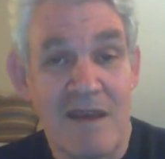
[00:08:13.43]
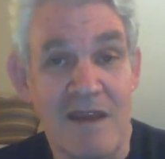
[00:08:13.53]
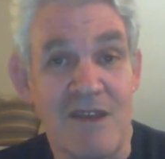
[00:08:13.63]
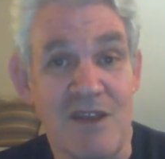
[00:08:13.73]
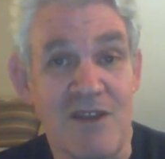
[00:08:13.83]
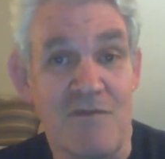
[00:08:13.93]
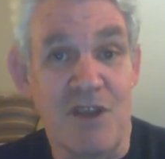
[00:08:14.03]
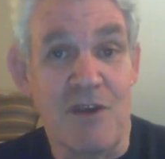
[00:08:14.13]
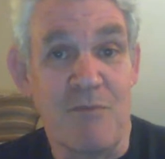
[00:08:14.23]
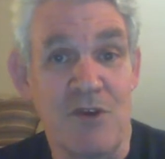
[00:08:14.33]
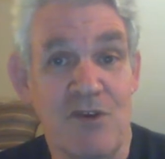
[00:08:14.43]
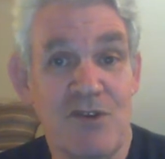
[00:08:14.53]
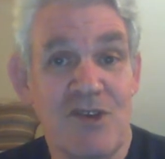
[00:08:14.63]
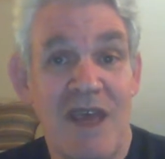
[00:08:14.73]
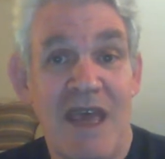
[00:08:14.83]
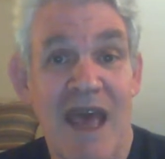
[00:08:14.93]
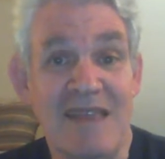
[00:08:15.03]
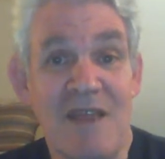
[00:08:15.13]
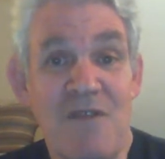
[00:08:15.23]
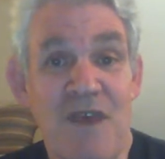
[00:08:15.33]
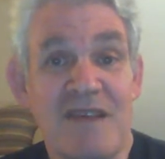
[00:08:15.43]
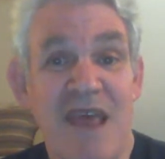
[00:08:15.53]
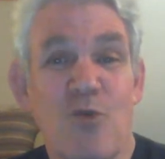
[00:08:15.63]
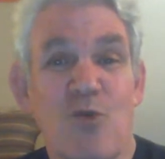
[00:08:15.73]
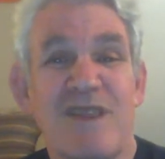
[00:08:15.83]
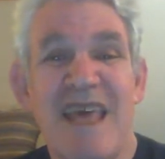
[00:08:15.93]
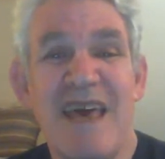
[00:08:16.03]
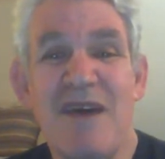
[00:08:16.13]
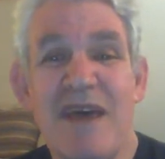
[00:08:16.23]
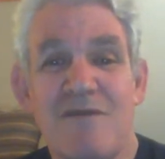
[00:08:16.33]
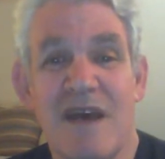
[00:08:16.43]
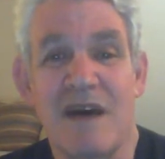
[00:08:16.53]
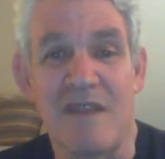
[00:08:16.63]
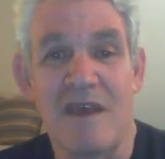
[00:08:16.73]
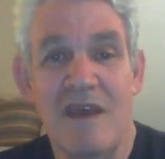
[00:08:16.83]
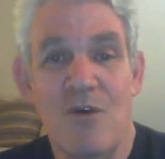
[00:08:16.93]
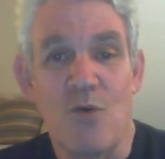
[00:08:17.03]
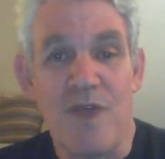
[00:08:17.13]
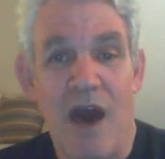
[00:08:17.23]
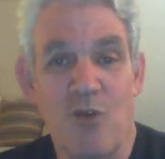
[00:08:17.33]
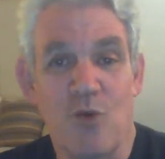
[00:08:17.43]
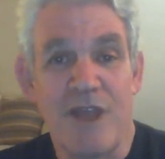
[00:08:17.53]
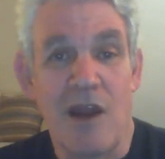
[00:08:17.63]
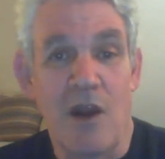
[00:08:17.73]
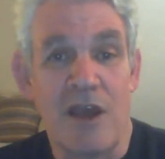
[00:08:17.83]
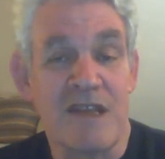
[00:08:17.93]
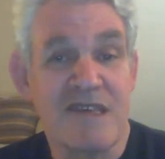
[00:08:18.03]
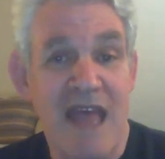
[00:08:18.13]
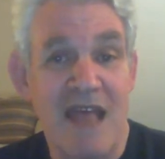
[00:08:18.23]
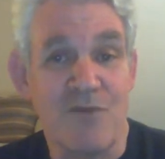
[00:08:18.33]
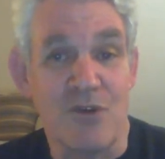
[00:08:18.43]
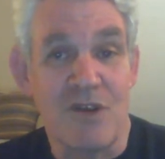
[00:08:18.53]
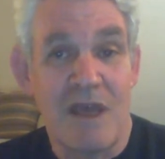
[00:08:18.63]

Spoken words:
in the intervening periods and did things I could never have done without what I learned in Stanford